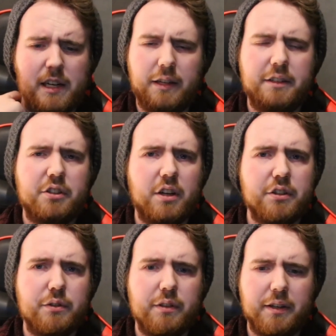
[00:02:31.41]
They
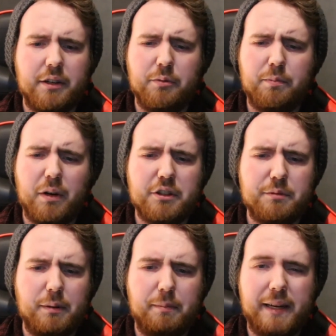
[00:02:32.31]
discussed that it could
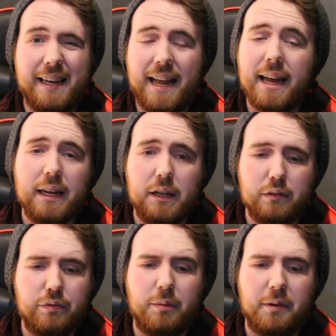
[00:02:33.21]
possibly be an egg
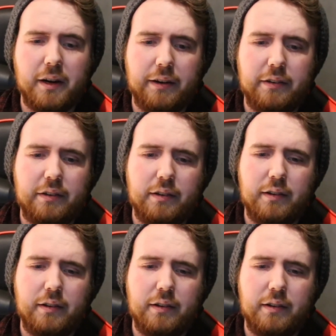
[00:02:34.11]
of some kind.